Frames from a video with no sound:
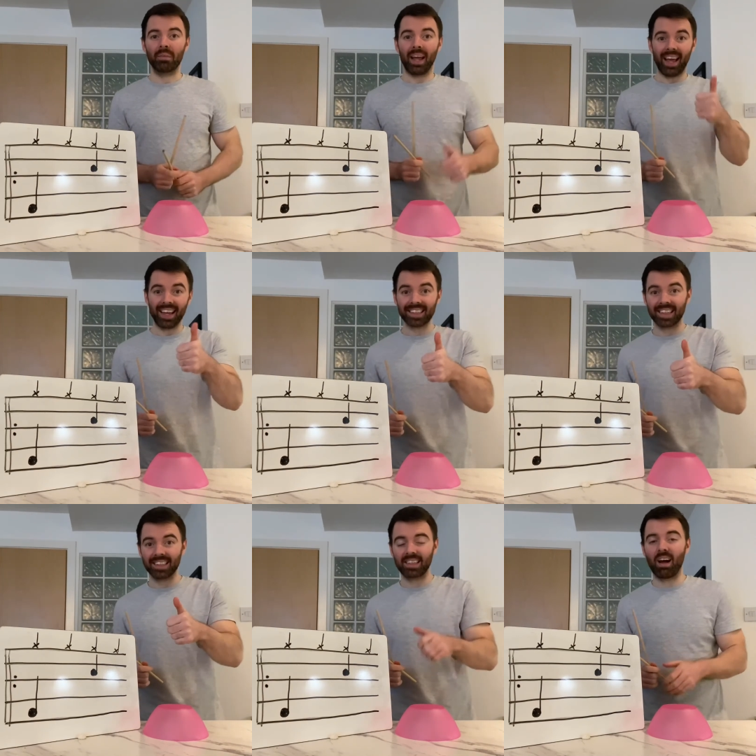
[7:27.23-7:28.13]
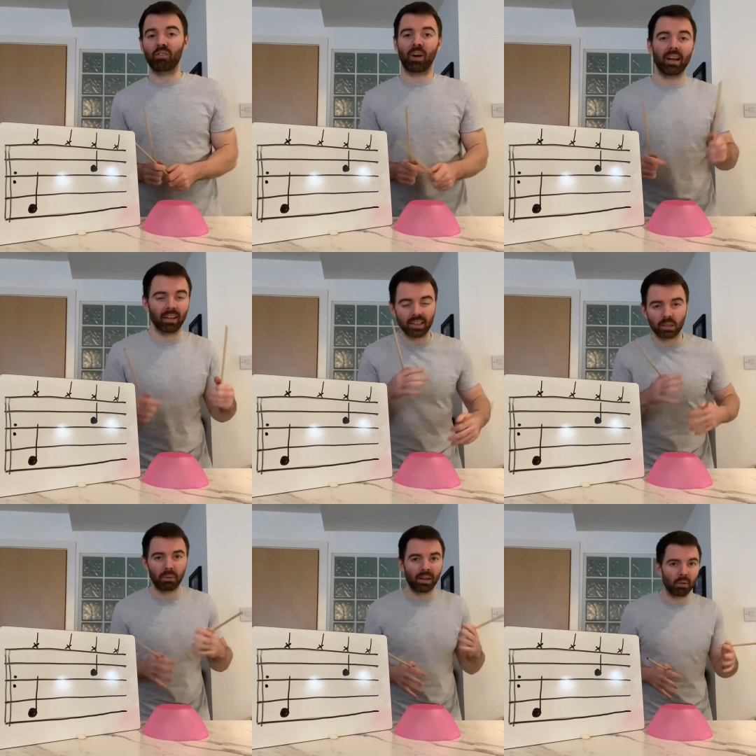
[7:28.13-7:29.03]
Excellent stuff. Right, let's
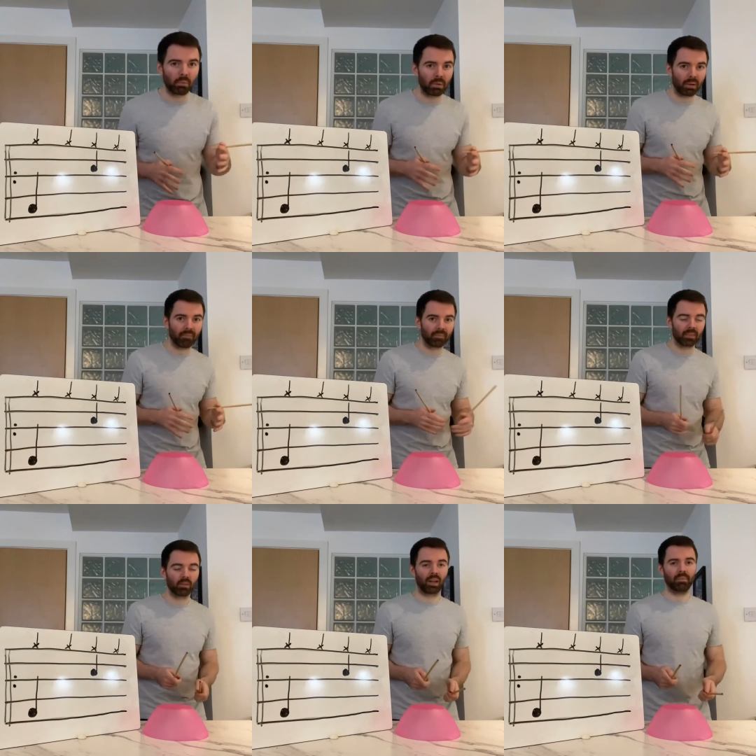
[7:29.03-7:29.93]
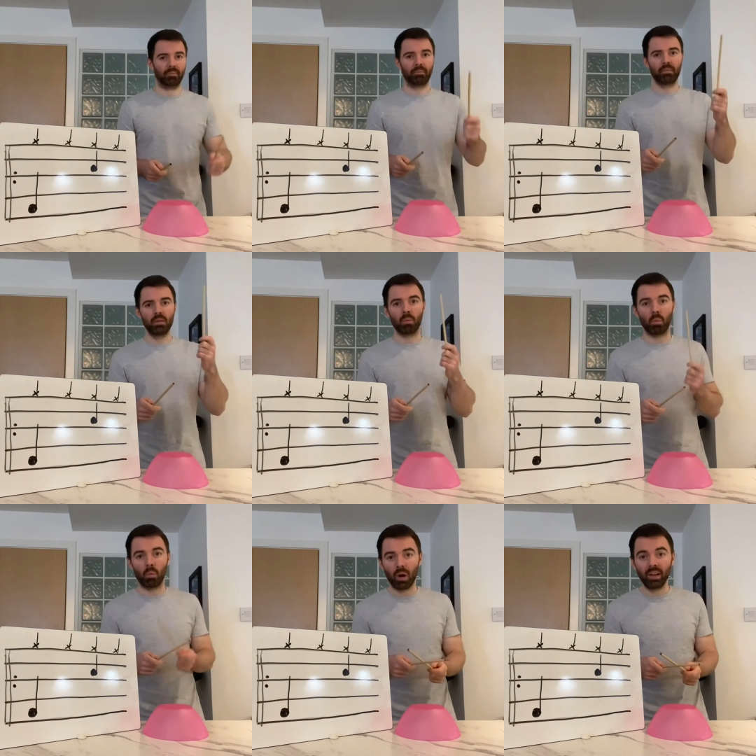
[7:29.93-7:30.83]
speed it up a wee bit. Okay.
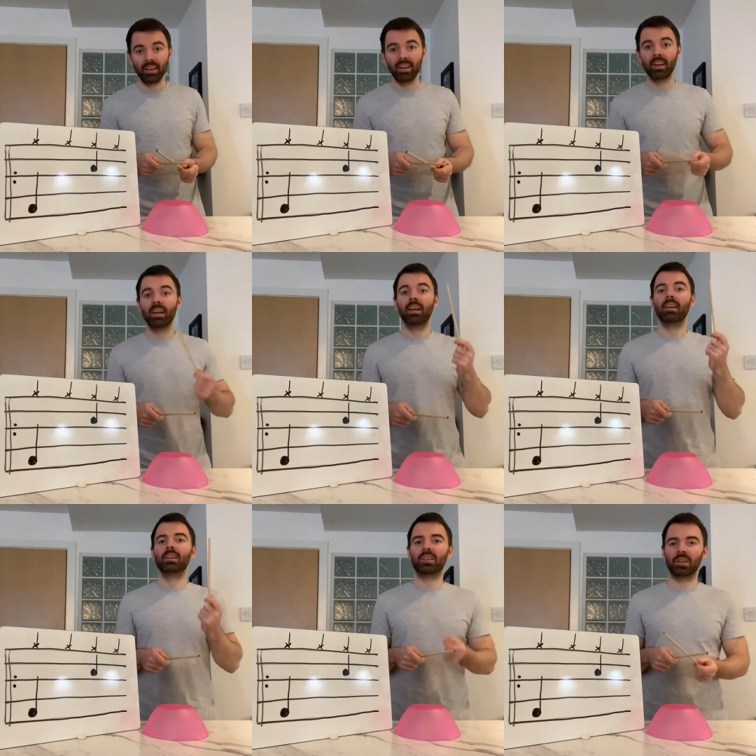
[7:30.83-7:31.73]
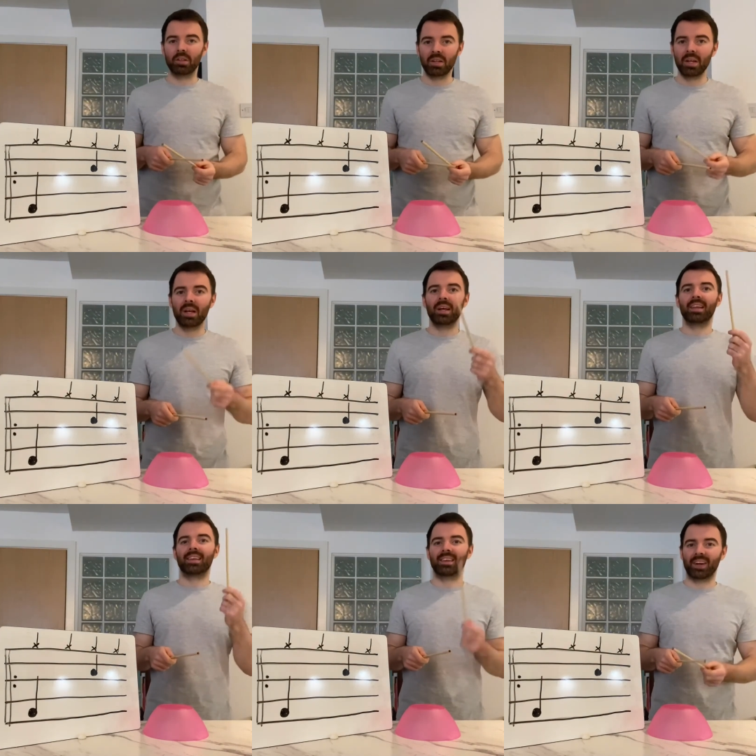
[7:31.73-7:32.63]
1, 2,
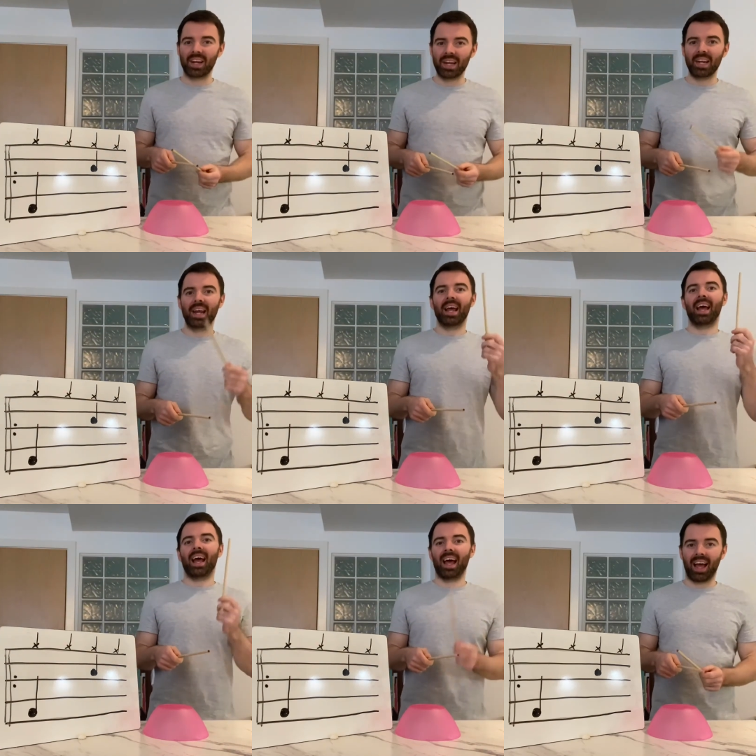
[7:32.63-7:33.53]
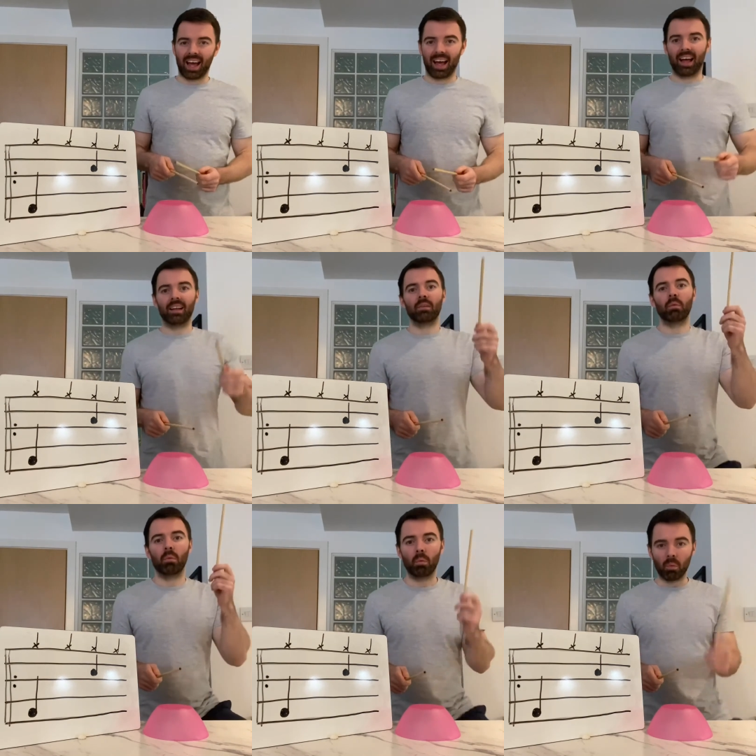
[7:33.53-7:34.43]
3, and
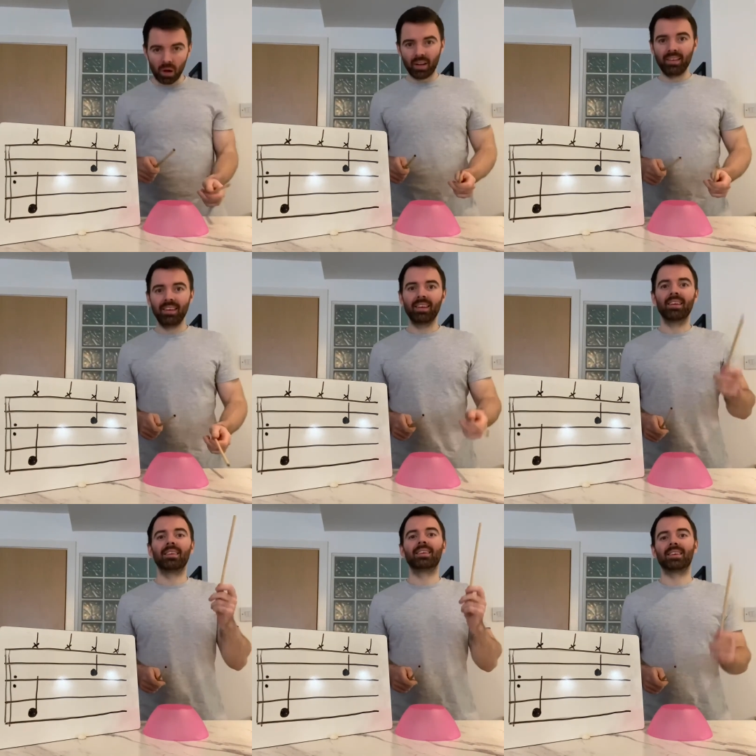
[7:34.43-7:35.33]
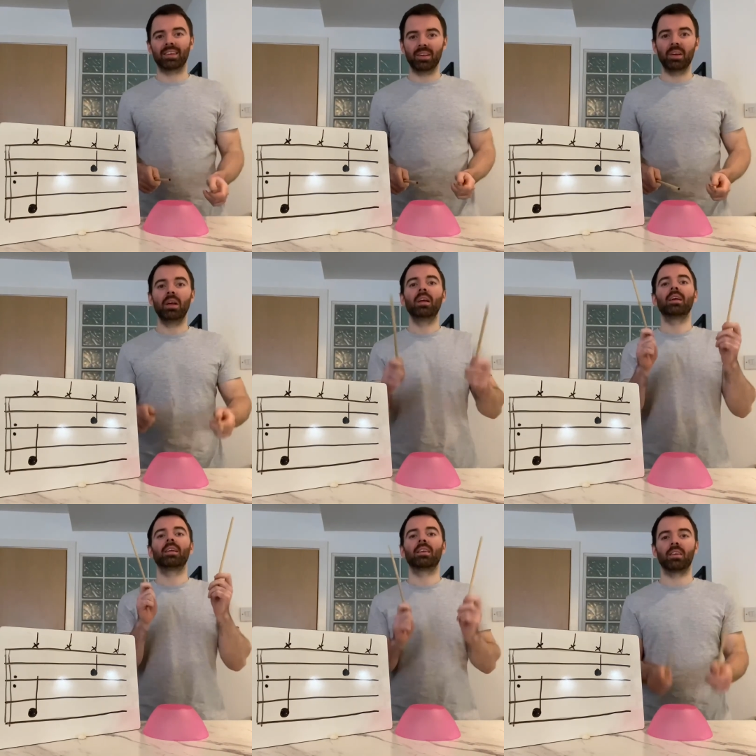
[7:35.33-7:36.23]
1, 2,
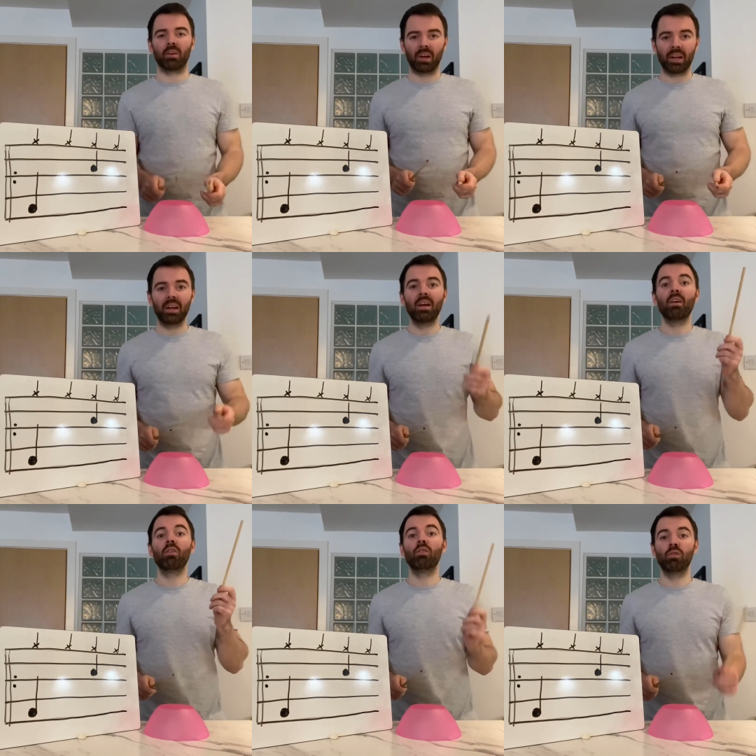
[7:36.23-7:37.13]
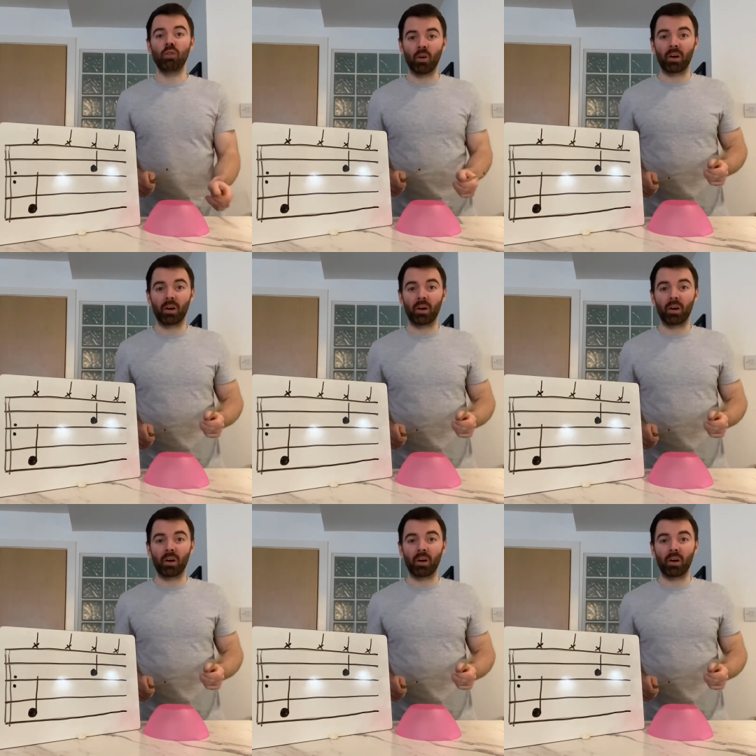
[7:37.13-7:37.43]
3, 4.